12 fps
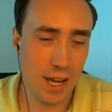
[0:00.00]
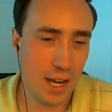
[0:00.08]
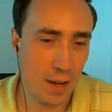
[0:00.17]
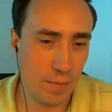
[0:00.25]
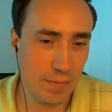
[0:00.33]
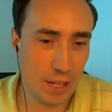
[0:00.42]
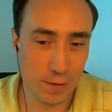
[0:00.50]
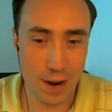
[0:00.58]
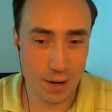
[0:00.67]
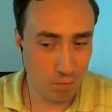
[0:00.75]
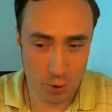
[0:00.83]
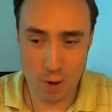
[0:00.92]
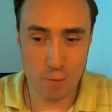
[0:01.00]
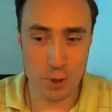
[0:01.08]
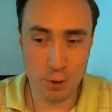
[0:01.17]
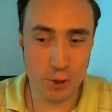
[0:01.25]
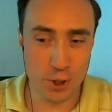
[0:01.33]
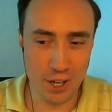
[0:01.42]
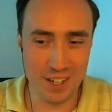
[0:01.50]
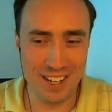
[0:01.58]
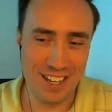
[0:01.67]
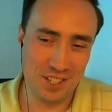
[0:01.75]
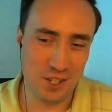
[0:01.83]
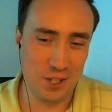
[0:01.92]
um, that's fine. You have one user,
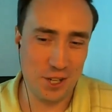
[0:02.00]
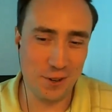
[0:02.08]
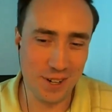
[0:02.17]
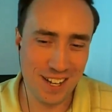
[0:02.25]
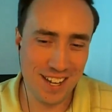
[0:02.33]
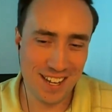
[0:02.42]
it's just you.